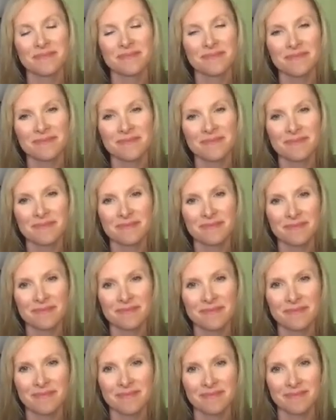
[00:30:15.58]

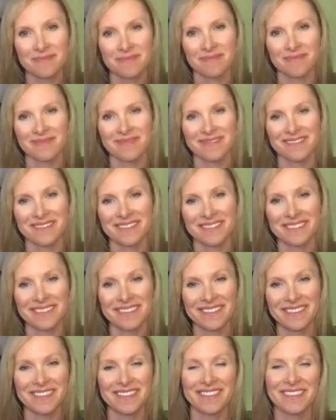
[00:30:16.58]

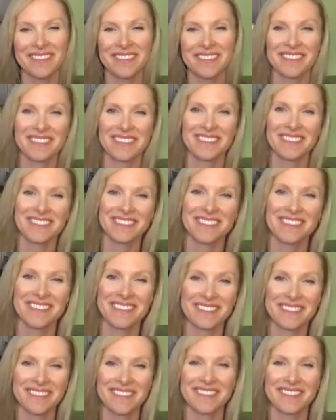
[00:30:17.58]

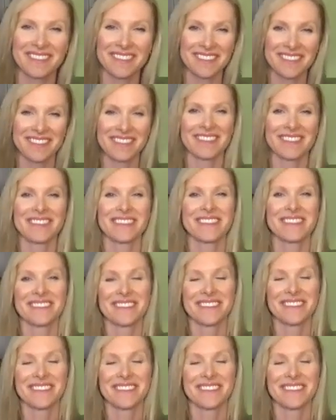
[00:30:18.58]
[no speech]